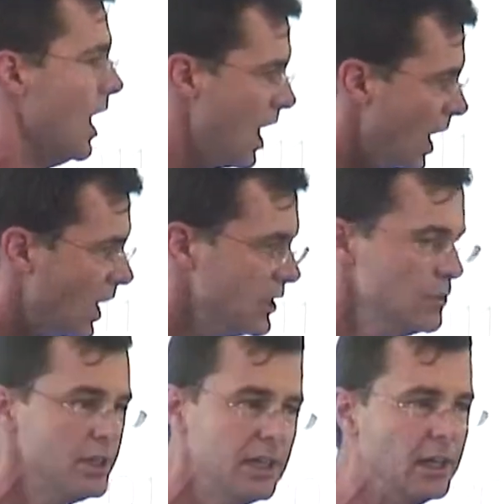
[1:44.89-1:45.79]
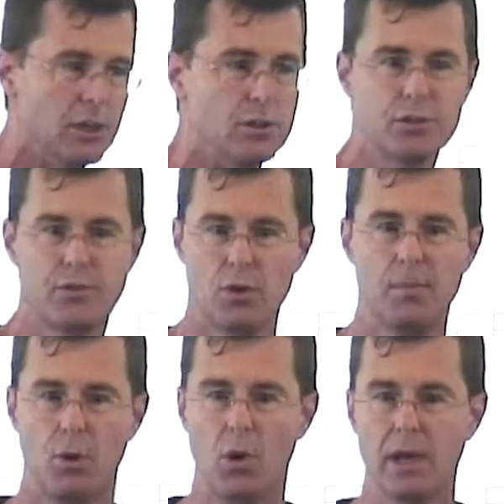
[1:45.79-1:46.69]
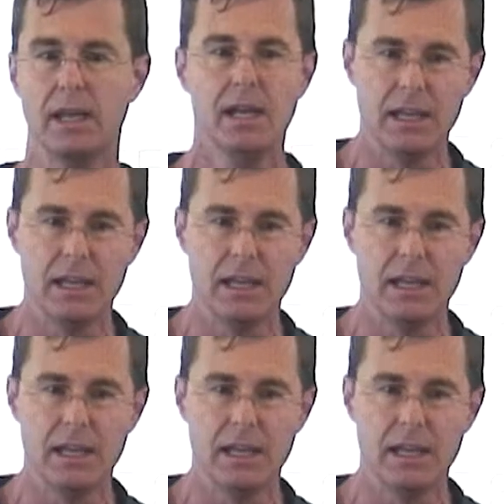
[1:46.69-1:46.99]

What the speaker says: 100 years for a boy.